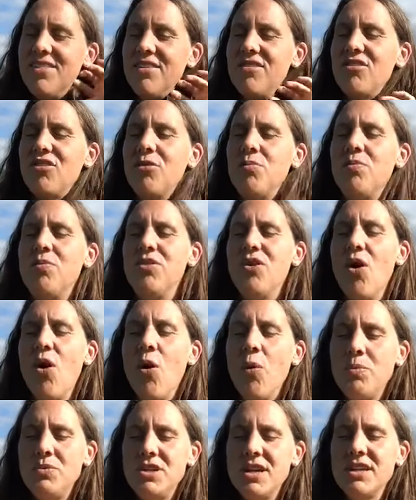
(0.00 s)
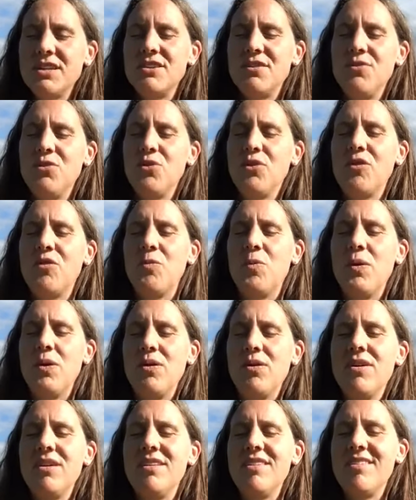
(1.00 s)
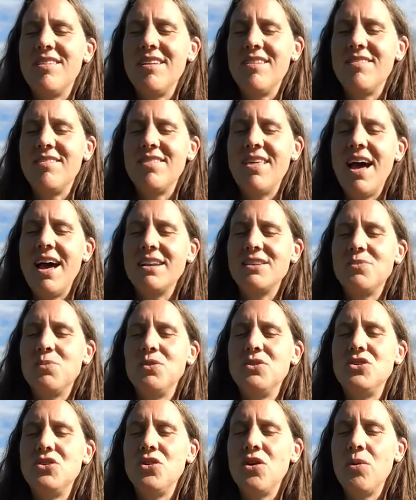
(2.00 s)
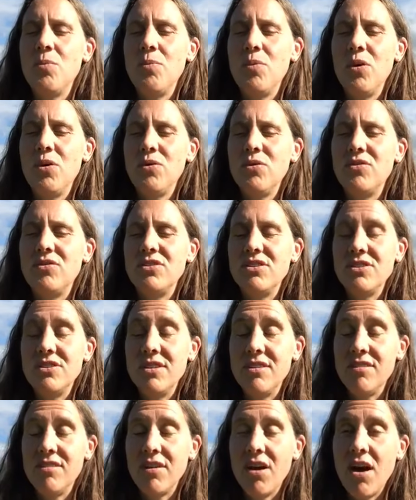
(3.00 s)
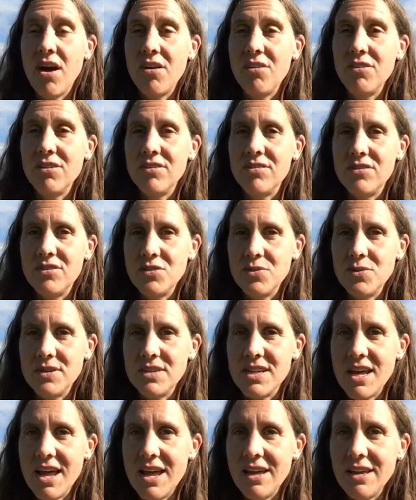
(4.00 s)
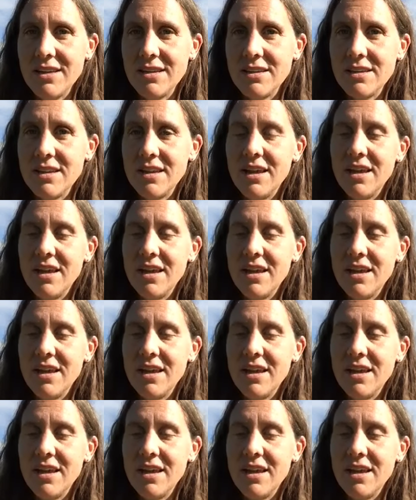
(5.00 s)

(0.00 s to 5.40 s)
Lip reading: The object of your experience is that which you are most desirous to attain.